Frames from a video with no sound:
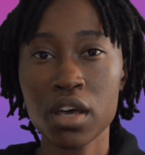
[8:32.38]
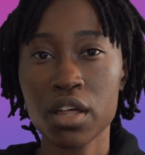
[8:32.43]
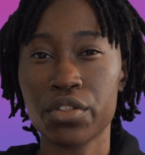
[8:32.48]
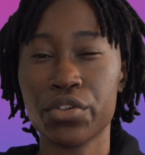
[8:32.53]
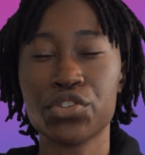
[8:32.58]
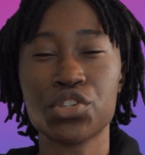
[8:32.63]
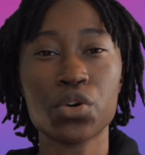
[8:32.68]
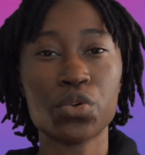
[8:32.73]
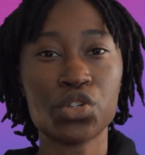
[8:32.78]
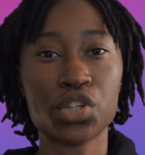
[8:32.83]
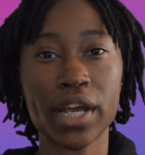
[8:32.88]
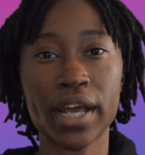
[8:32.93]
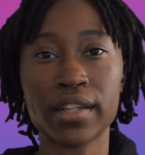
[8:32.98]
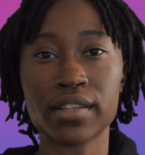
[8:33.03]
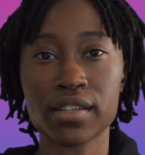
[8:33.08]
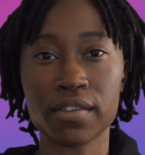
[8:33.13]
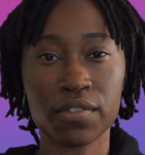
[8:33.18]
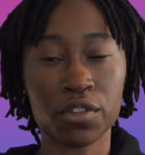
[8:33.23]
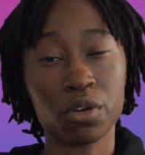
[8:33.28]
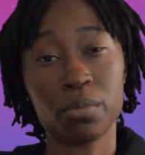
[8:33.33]
There's no
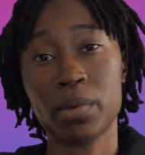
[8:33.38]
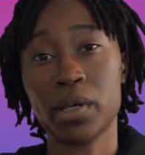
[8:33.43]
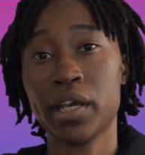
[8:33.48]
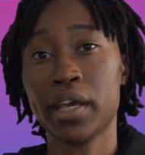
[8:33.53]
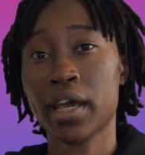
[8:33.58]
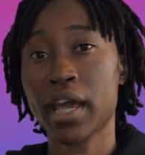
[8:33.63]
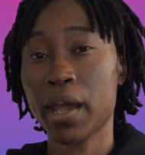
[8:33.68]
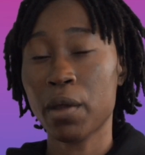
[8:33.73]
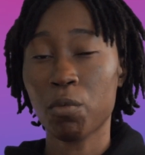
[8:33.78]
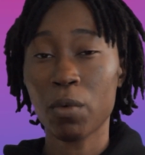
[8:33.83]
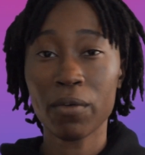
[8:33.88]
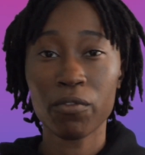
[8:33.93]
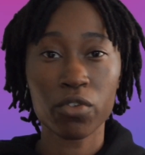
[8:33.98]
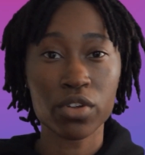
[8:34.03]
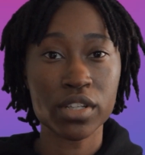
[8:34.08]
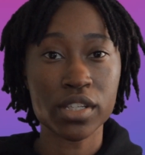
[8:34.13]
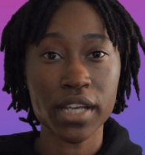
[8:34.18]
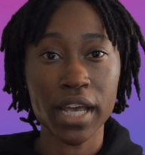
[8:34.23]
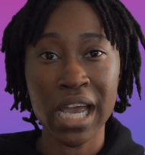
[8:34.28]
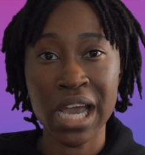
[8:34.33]
chance of there being a
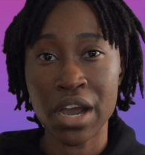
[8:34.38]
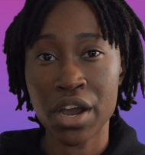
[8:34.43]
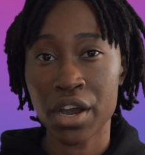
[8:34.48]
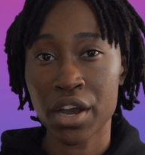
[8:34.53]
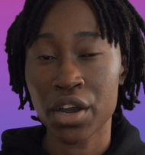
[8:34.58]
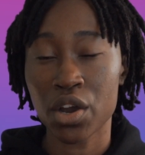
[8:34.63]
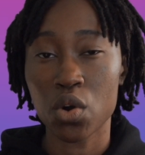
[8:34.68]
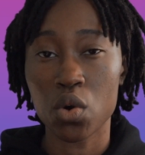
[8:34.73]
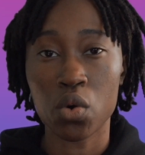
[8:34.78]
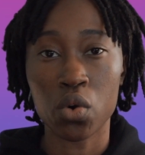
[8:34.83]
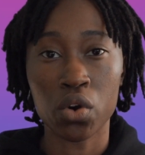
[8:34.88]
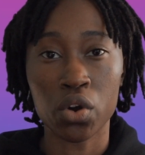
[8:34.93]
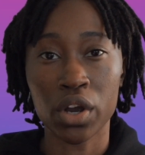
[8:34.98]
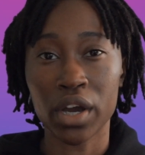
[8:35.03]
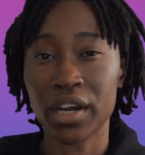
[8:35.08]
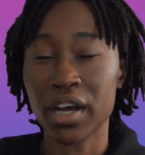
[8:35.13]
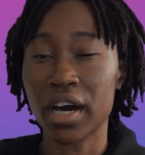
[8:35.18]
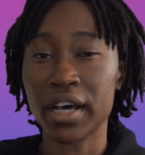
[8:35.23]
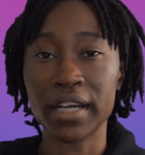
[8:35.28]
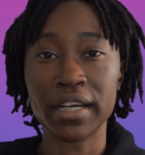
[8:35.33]
reference error or
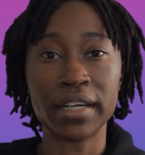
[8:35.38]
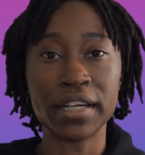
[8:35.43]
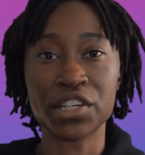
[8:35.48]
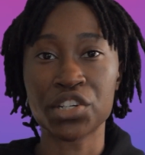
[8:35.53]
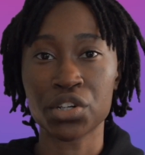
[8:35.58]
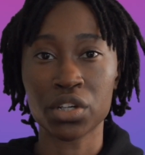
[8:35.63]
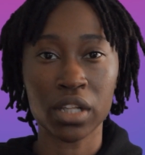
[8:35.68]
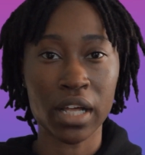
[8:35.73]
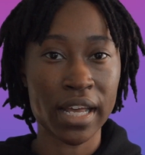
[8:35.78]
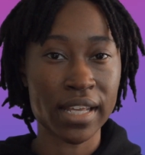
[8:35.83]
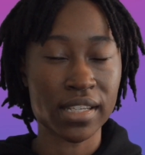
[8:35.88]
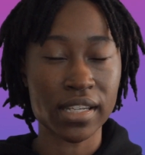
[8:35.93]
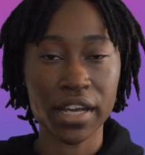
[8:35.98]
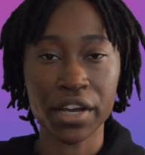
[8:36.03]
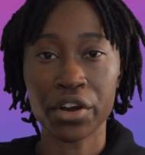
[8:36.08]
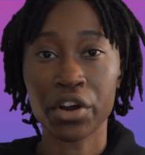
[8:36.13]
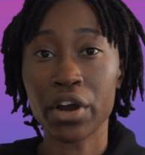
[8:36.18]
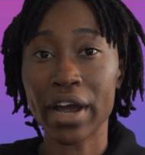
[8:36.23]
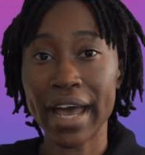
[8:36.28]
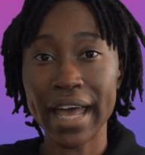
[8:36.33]
an uninitialized
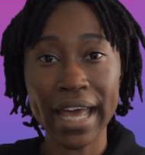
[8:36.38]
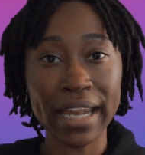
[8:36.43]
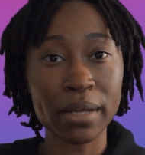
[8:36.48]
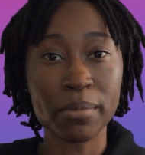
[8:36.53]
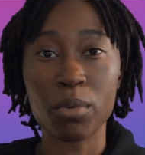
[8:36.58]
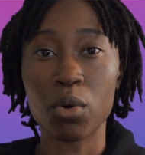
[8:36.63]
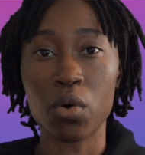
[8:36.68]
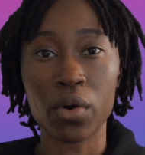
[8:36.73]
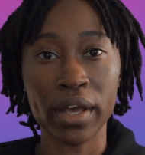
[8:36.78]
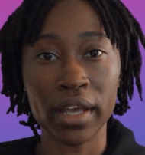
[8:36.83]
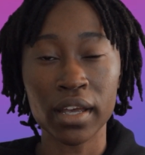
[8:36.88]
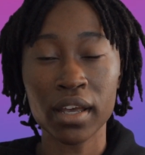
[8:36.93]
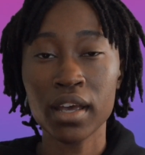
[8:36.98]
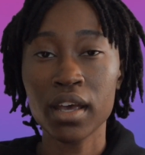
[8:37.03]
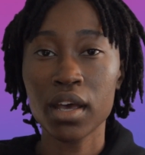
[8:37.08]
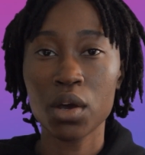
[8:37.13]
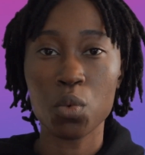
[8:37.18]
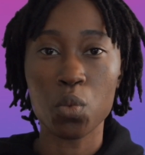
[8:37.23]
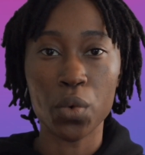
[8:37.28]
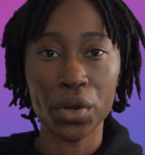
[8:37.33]
error at any point
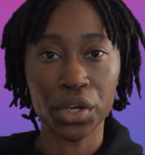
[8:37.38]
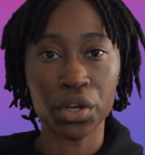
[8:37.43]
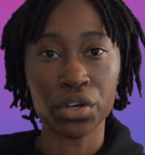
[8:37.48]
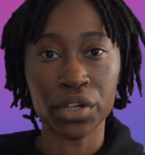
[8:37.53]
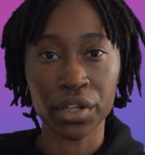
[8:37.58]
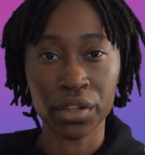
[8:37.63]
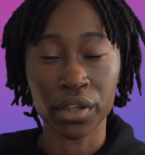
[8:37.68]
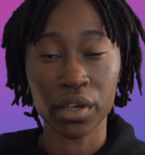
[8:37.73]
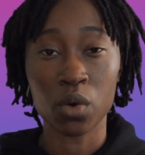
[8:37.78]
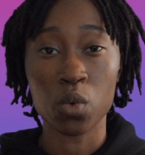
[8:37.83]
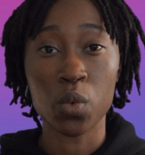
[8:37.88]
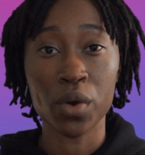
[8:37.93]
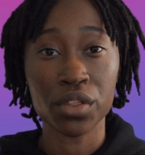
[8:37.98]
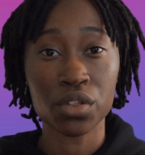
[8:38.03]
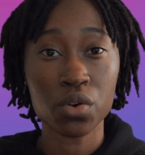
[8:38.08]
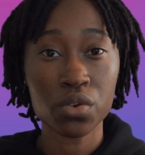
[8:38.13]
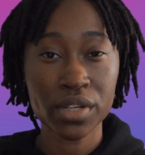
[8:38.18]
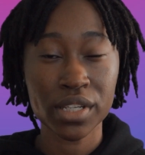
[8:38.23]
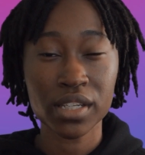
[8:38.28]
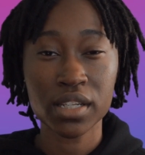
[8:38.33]
when you're dealing with
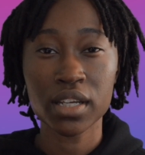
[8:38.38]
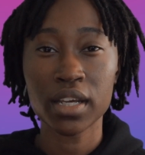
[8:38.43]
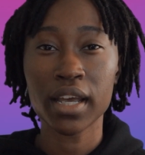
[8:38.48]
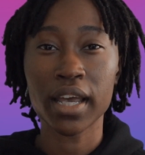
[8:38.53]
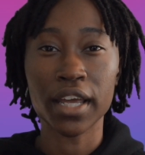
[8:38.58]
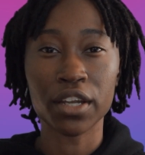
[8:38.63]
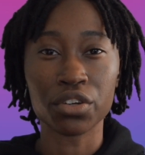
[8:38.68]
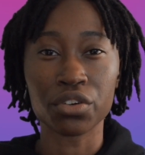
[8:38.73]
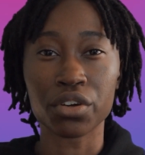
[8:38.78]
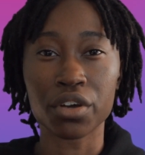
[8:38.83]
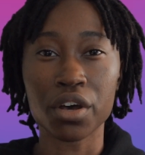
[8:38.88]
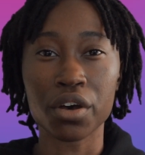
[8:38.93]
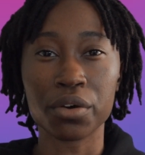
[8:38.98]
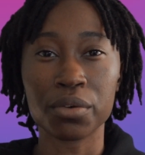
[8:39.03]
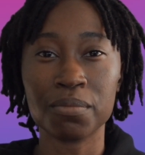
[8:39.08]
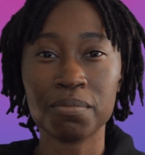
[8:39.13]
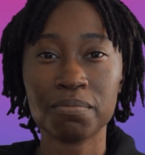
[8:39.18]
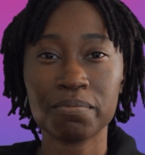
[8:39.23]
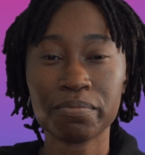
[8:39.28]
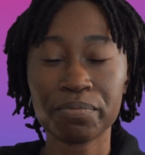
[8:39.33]
hoisting in your code.